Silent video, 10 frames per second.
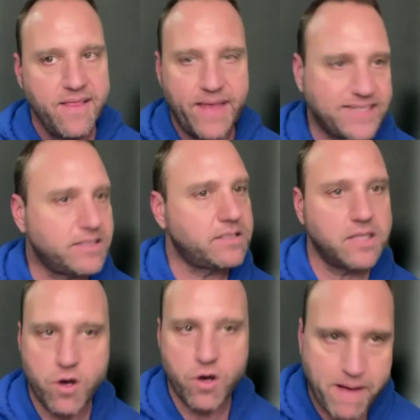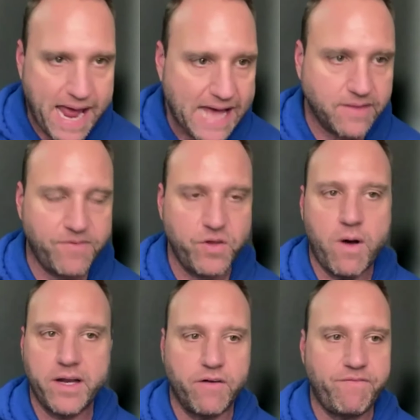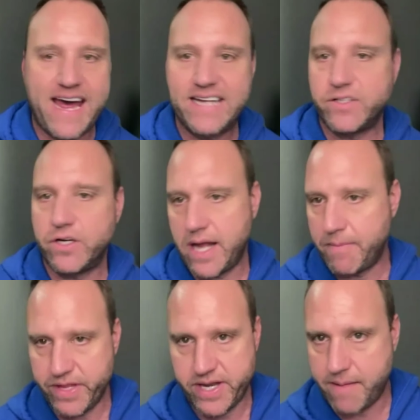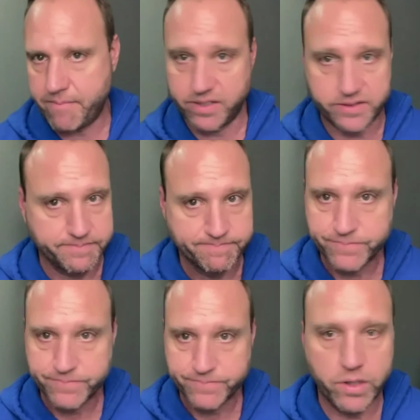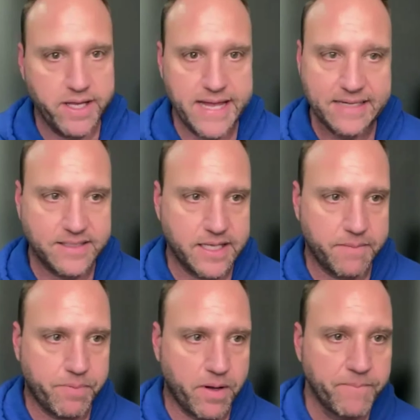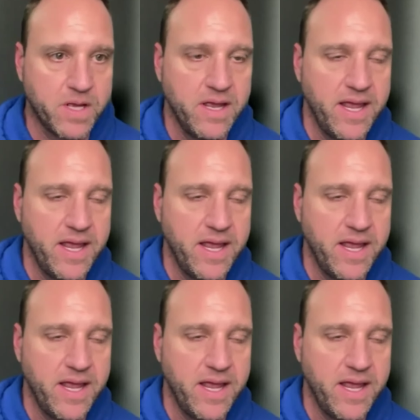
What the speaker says: That's a slow path. If you want to go faster, double the numbers. It's really that simple.